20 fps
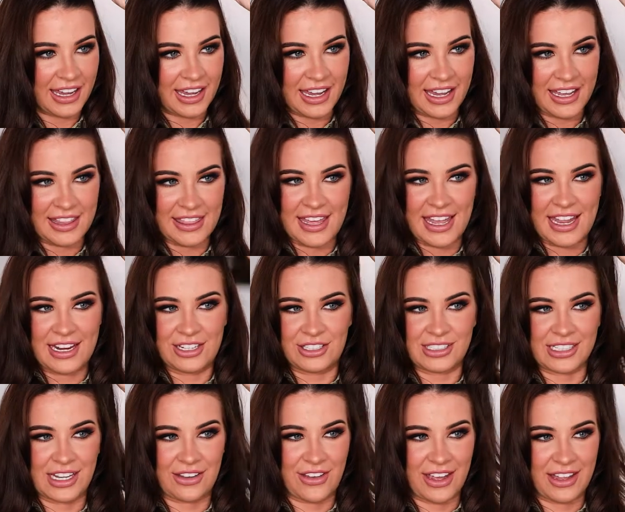And then
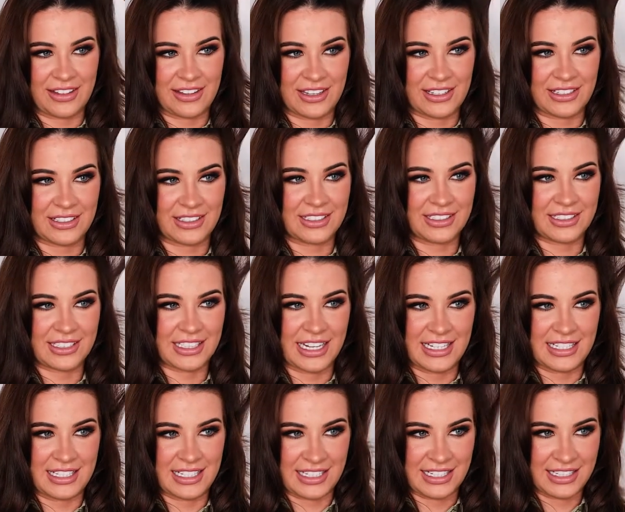just give it a little
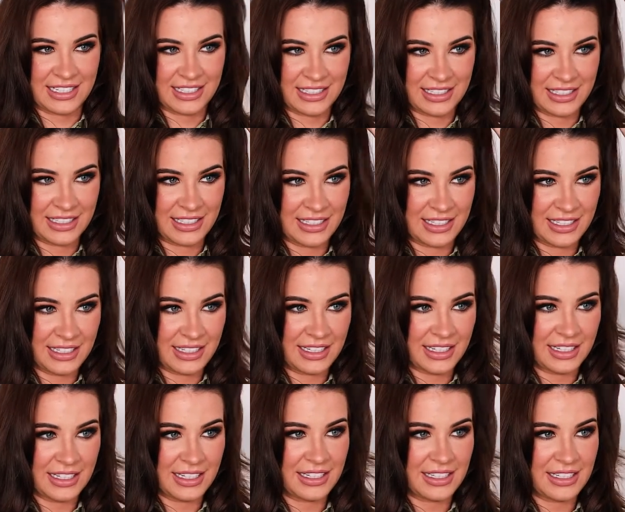tighten
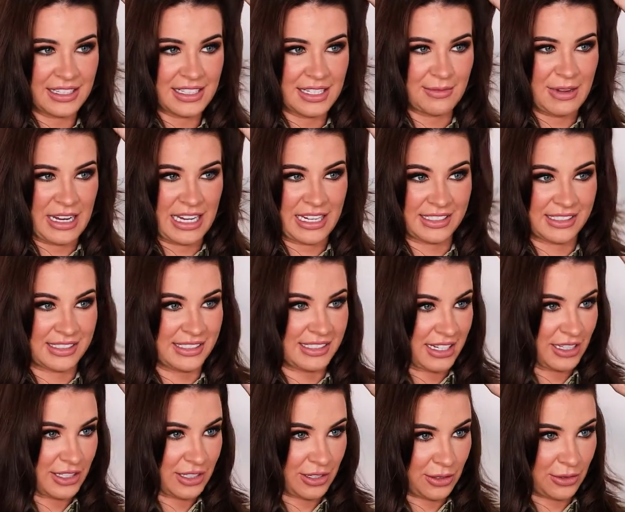to make it
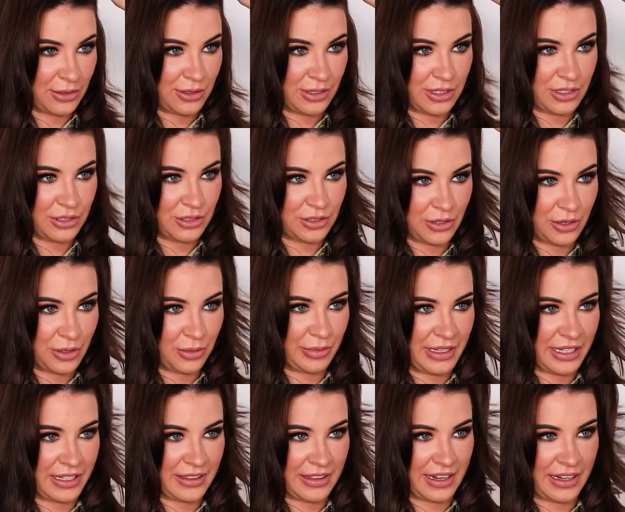sit on top
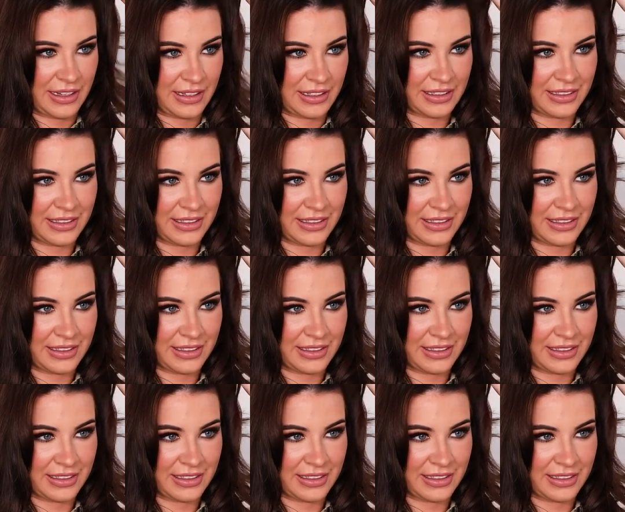like that.